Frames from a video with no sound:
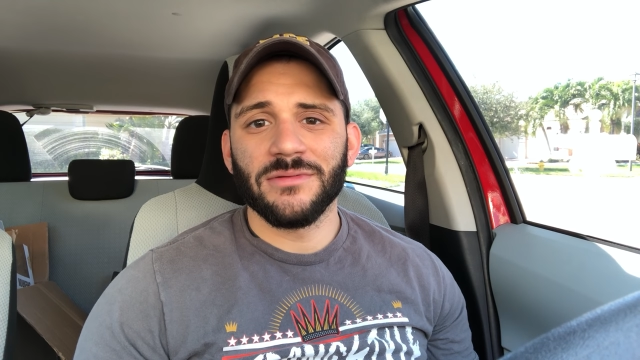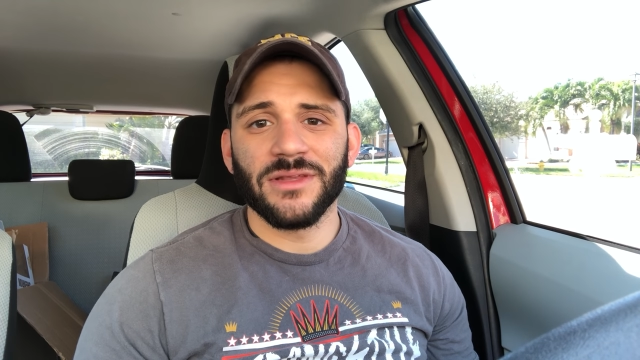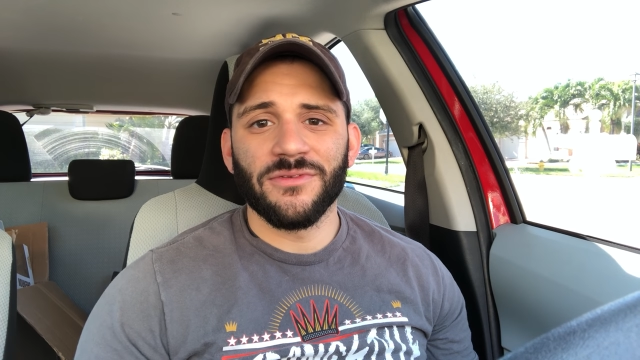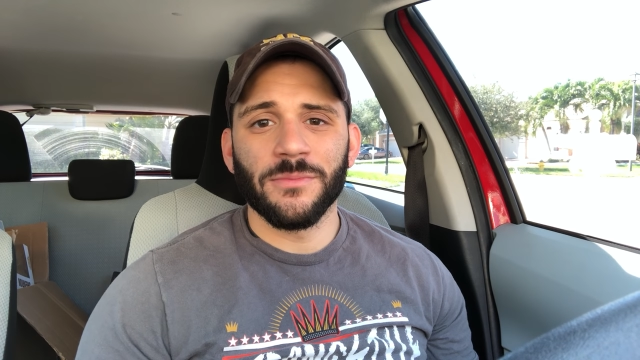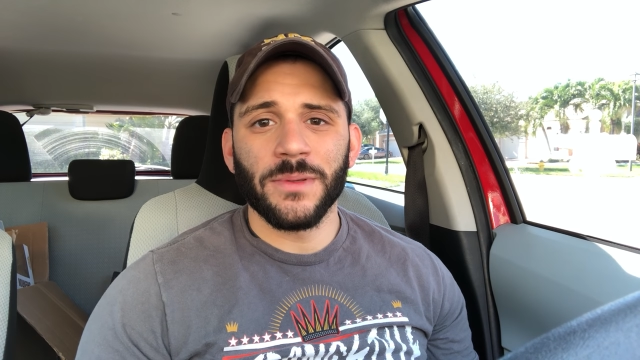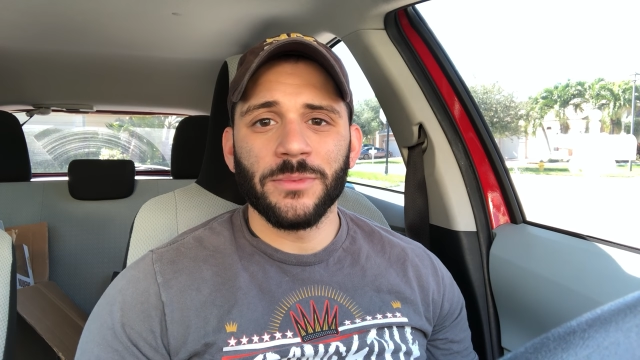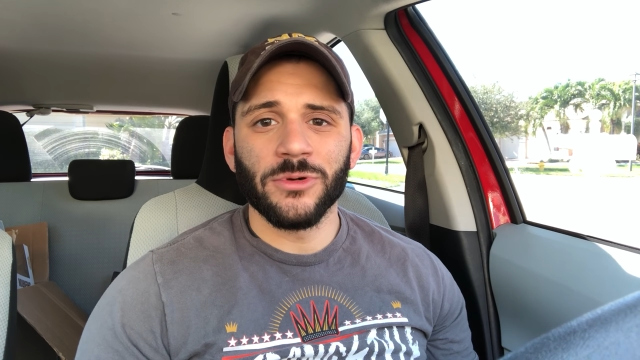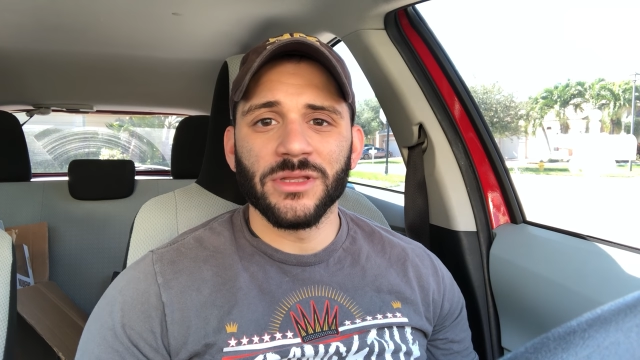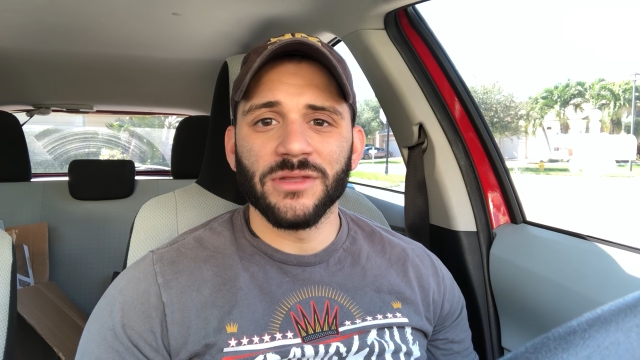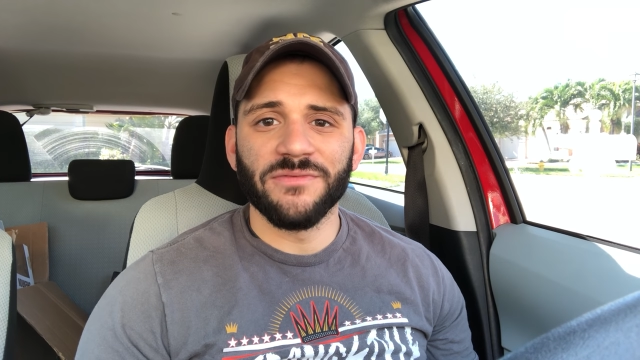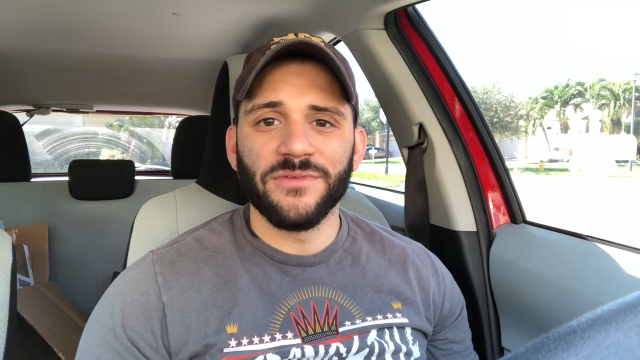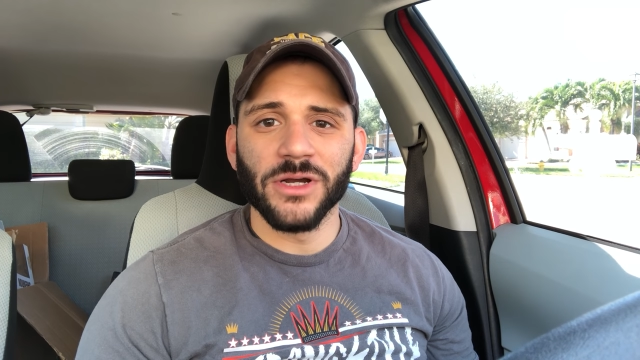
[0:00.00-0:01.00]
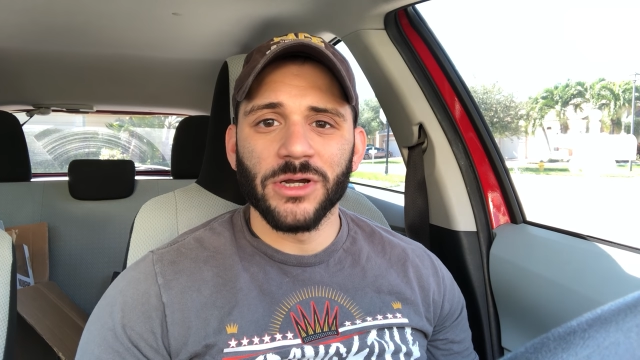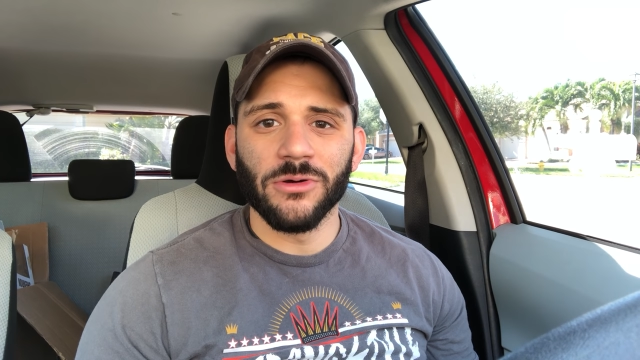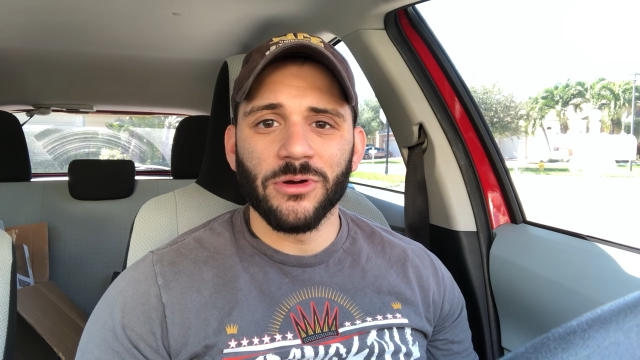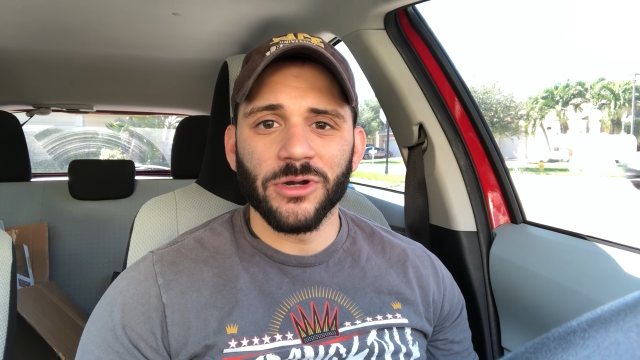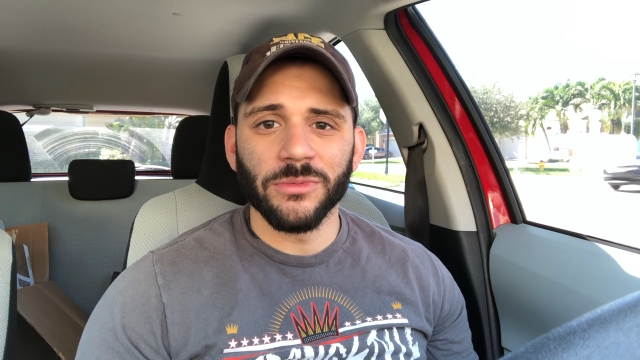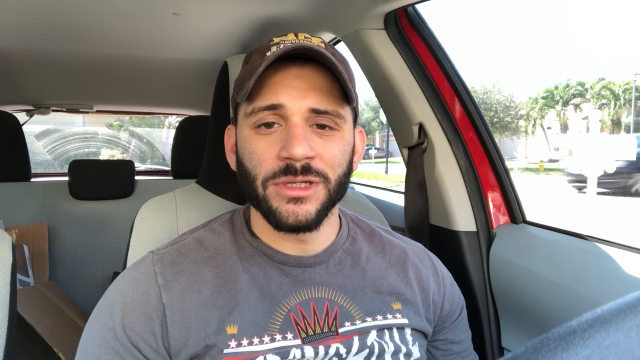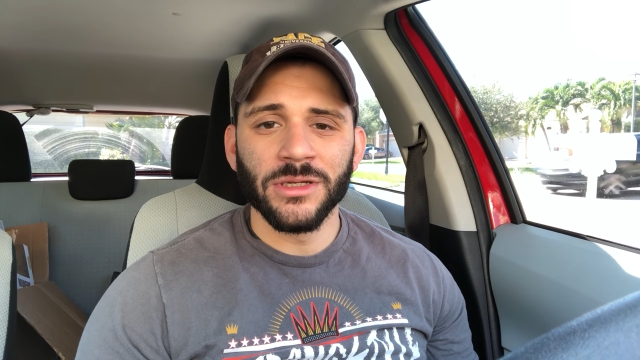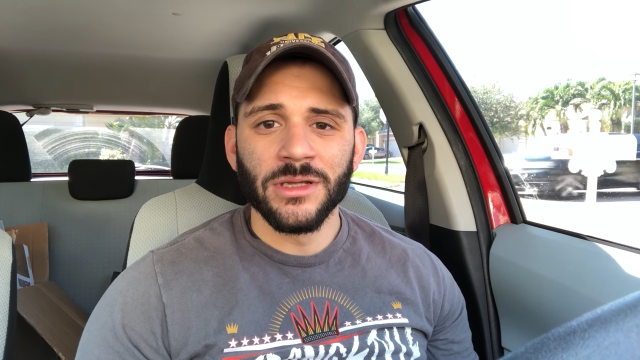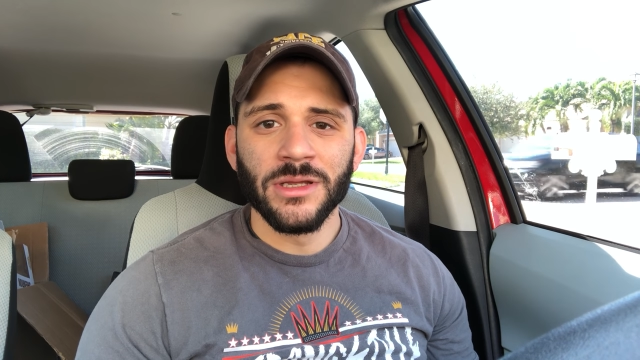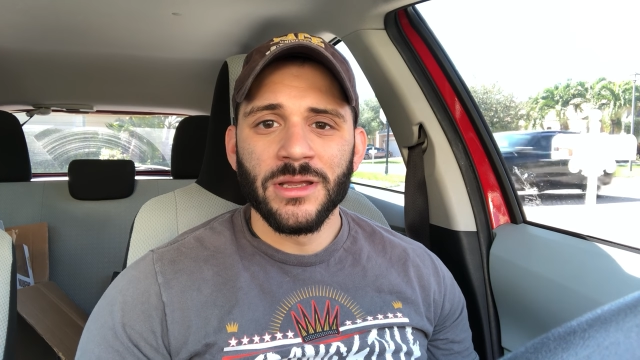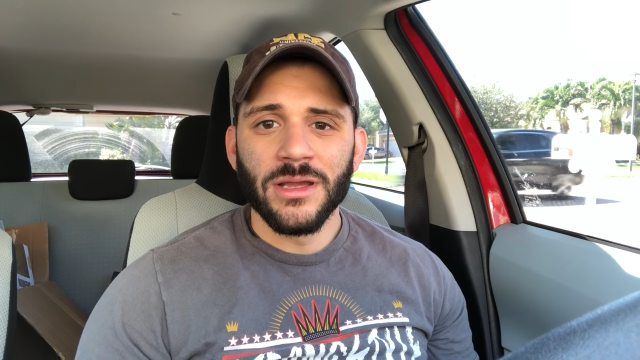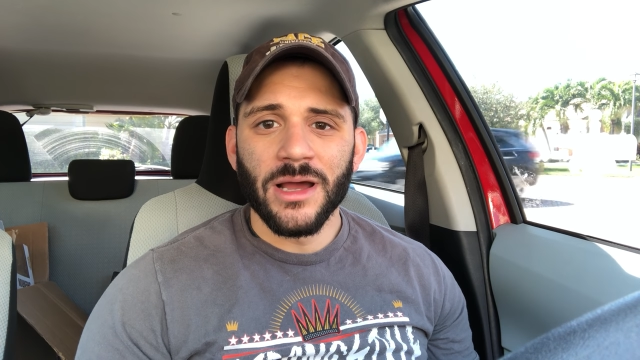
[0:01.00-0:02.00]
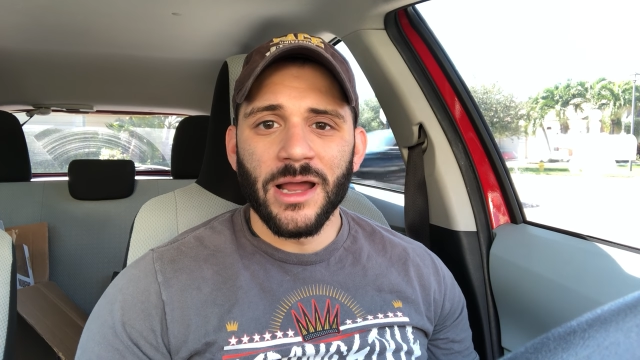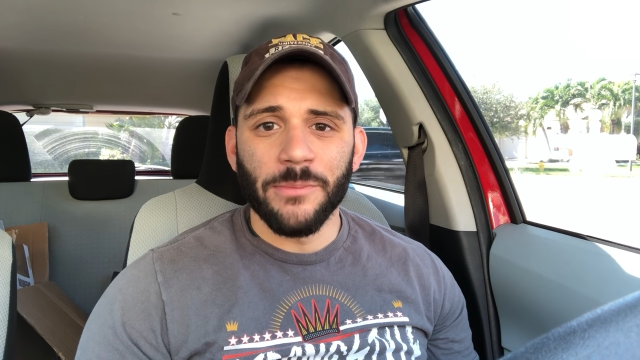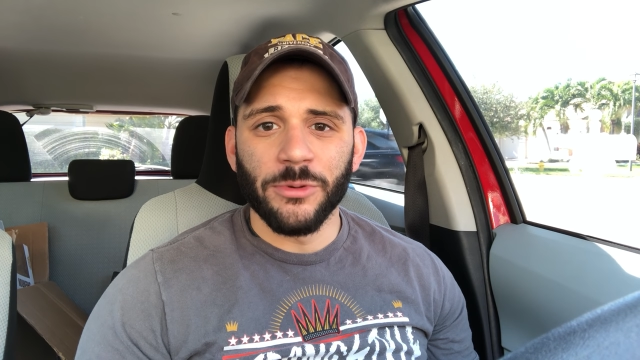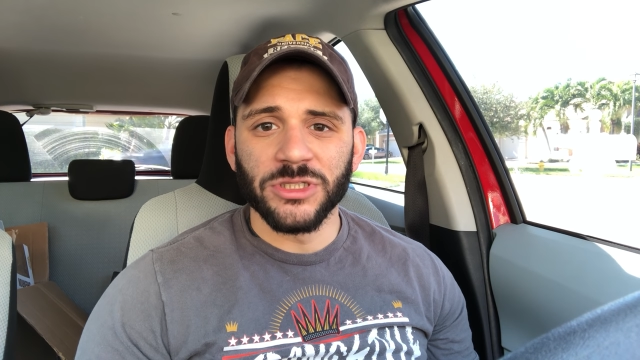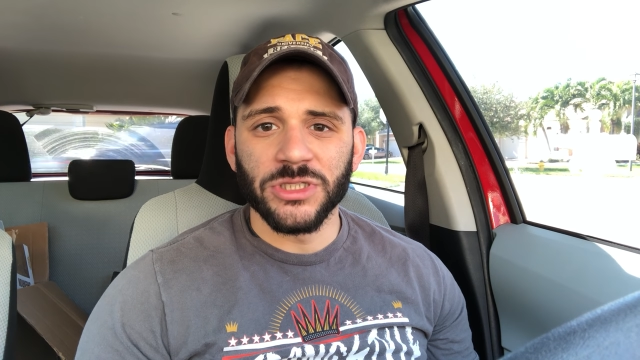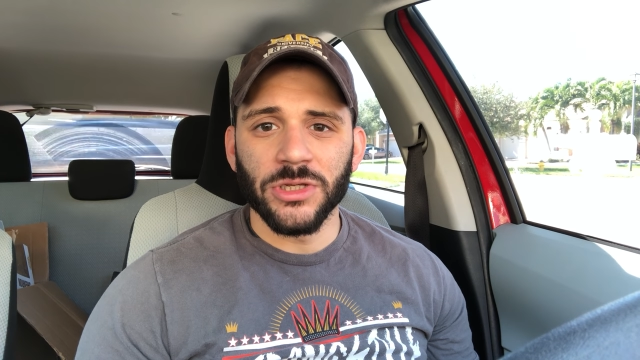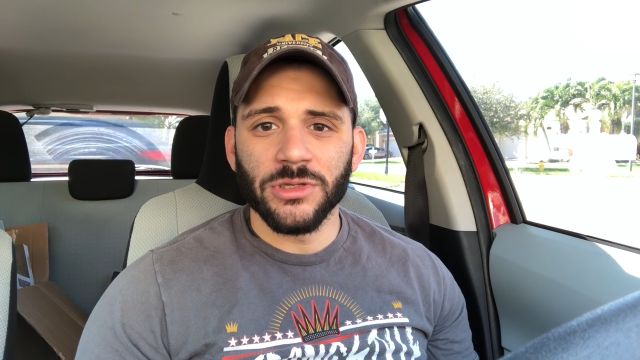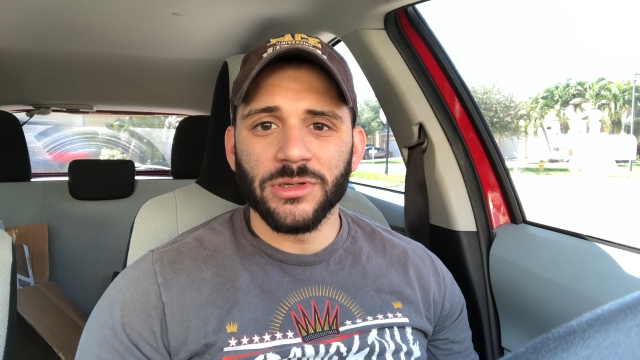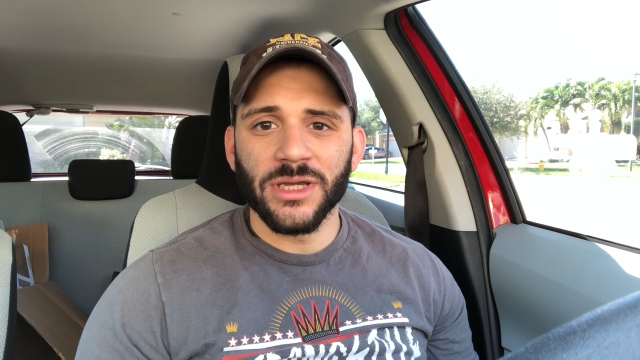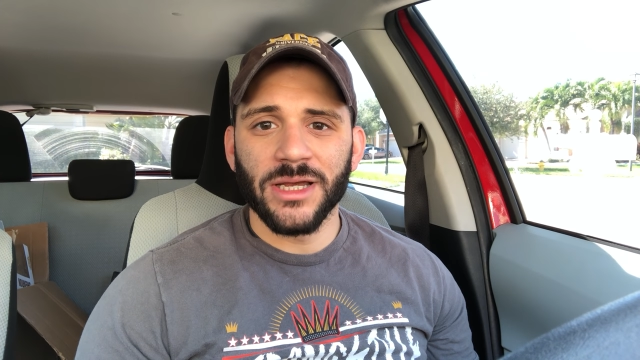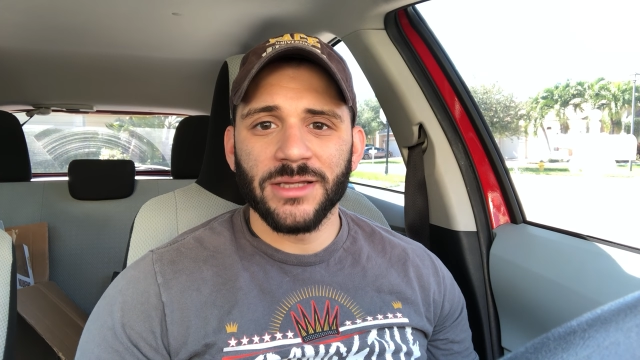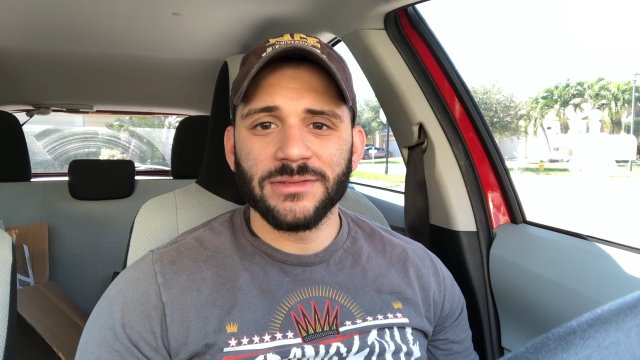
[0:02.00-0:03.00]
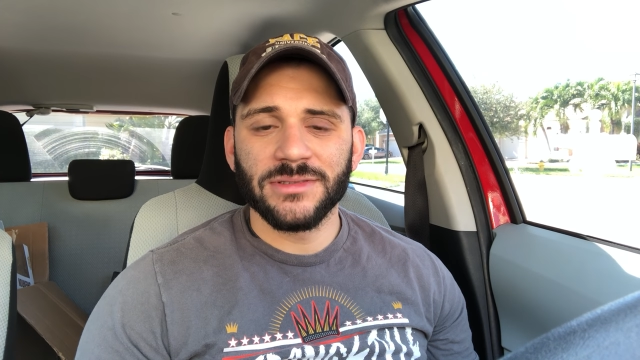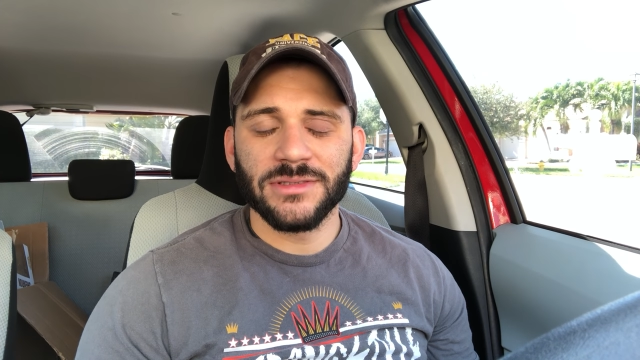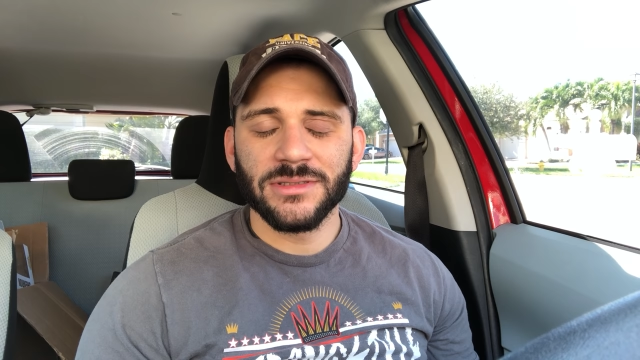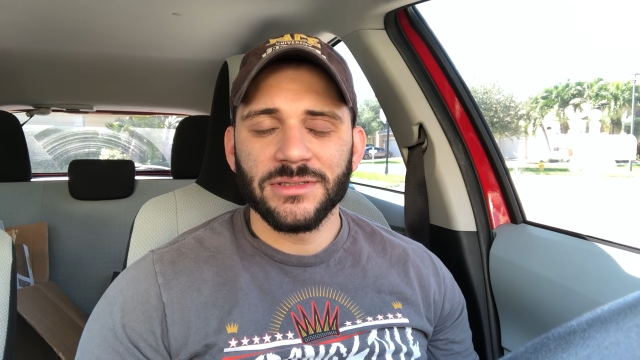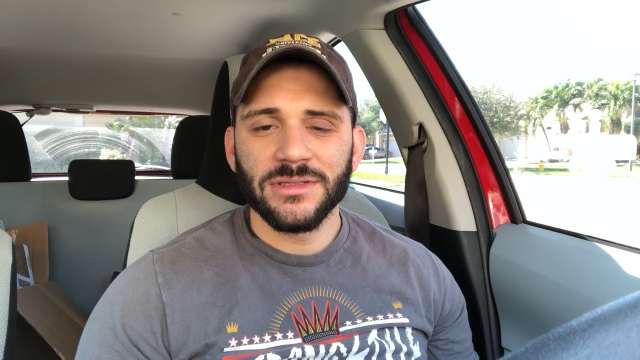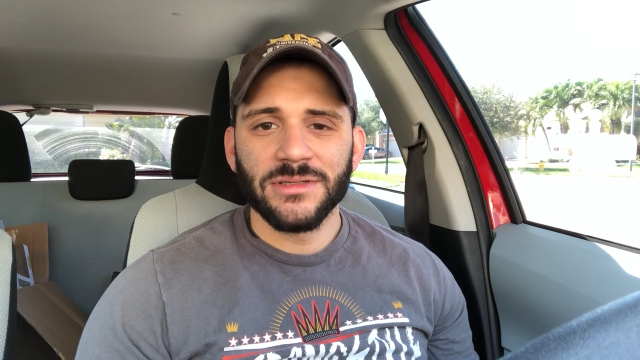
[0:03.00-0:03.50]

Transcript: different people in the Funko army. I appreciate you guys.